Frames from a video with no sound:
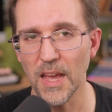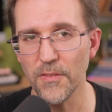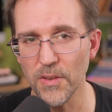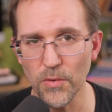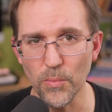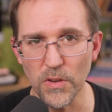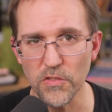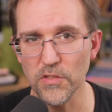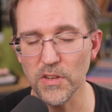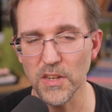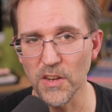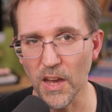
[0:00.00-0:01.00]
Have you ever wished you
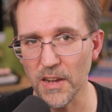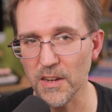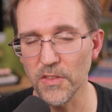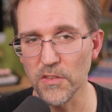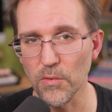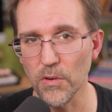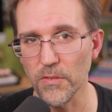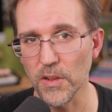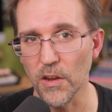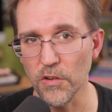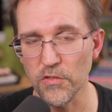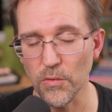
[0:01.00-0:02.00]
could knock on the door of a
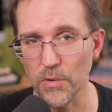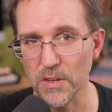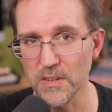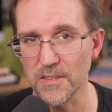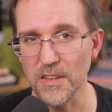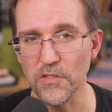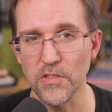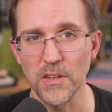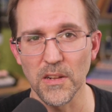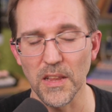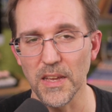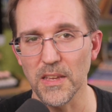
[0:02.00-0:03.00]
larger
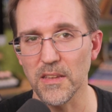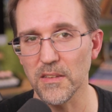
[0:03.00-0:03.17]
organization like